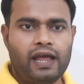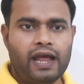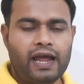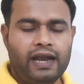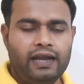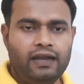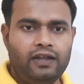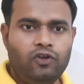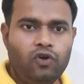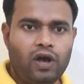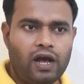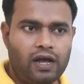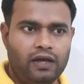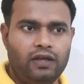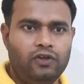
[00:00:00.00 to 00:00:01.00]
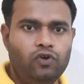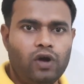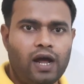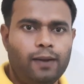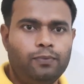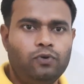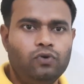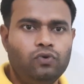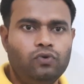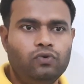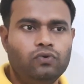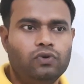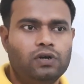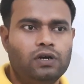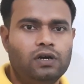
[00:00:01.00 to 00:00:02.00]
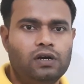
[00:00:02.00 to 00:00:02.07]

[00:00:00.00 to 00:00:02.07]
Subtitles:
And you have to